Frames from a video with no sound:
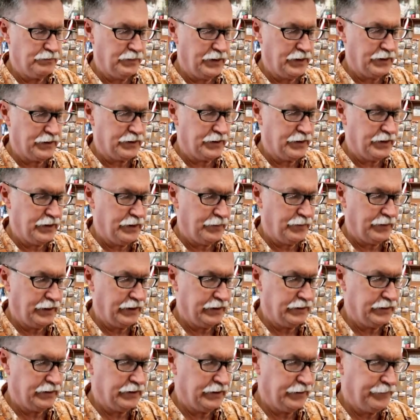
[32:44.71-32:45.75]
puckered up
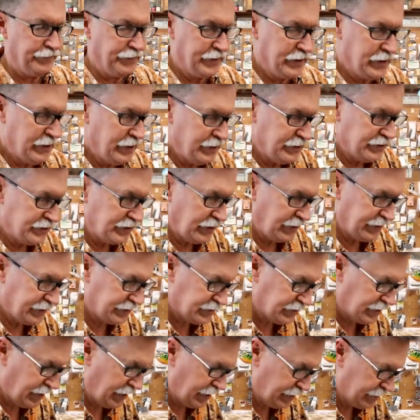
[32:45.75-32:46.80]
right there. So I
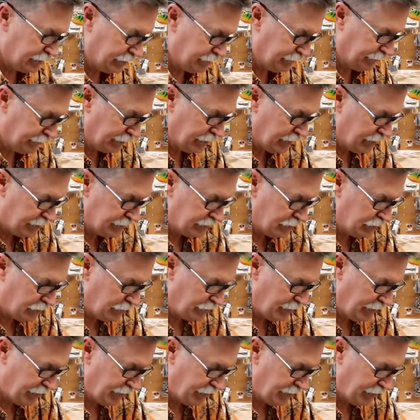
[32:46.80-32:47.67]
decided to do a